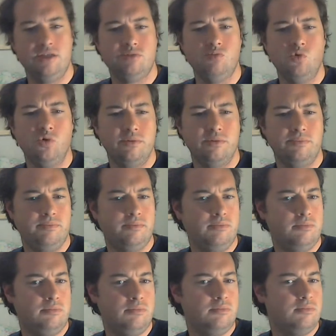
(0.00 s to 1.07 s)
it's more
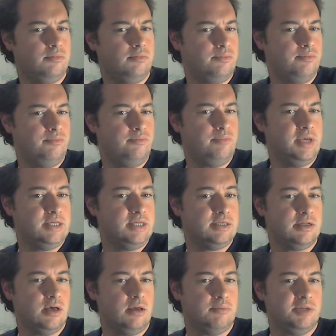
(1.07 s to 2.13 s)
bass
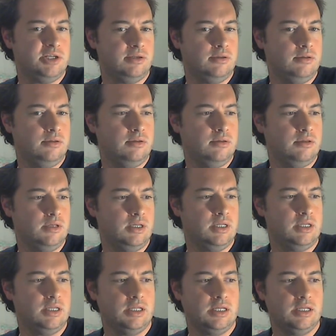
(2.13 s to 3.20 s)
dominant.
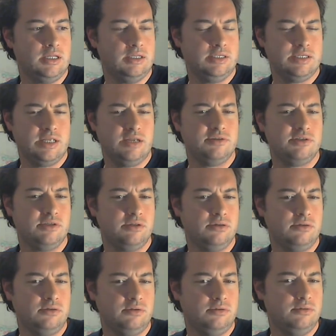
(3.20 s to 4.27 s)
It sounds a
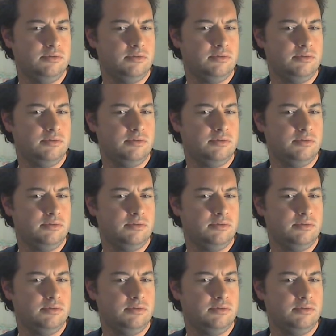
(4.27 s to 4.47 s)
little